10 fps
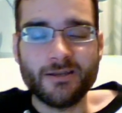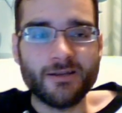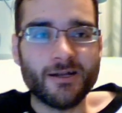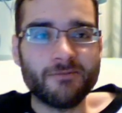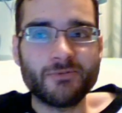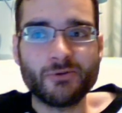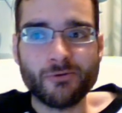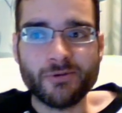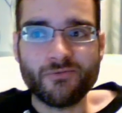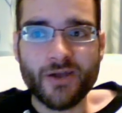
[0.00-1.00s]
to
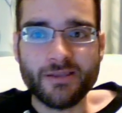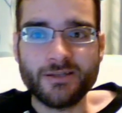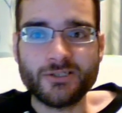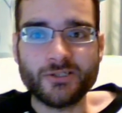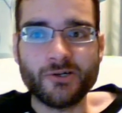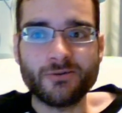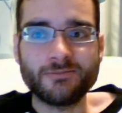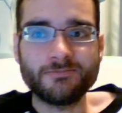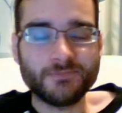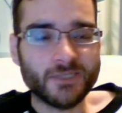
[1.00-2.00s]
her advantage, and
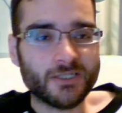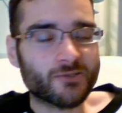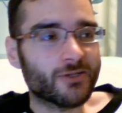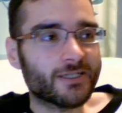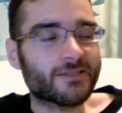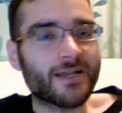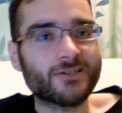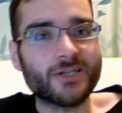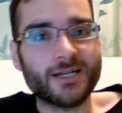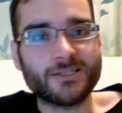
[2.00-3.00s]
so at least then
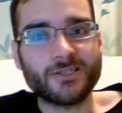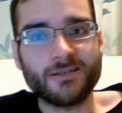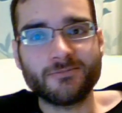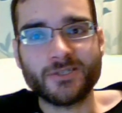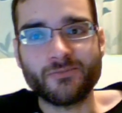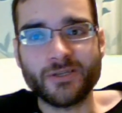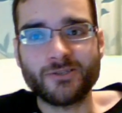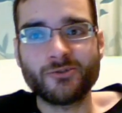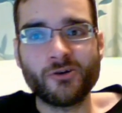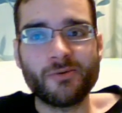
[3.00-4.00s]
she has something
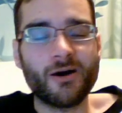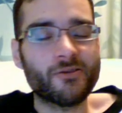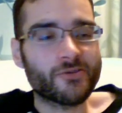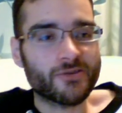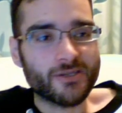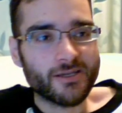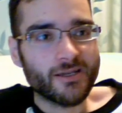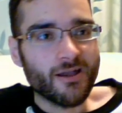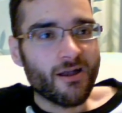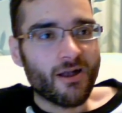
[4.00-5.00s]
to talk about other than the
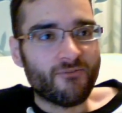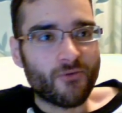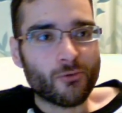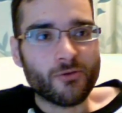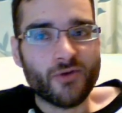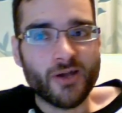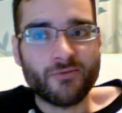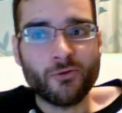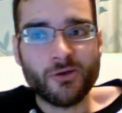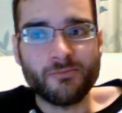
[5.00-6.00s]
4 or 5
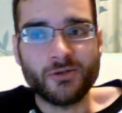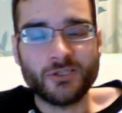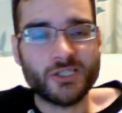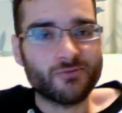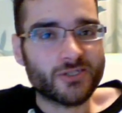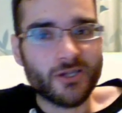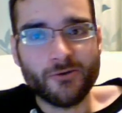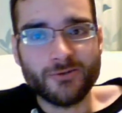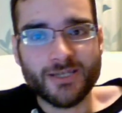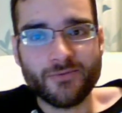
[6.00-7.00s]
talking points she
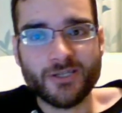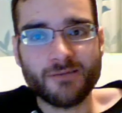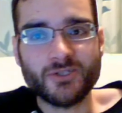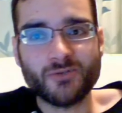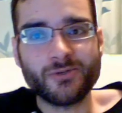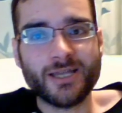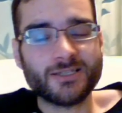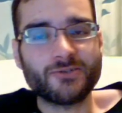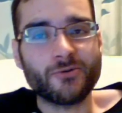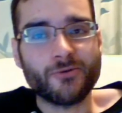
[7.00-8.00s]
recycles every time someone
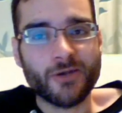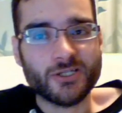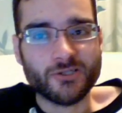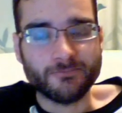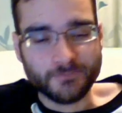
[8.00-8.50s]
asks her a question.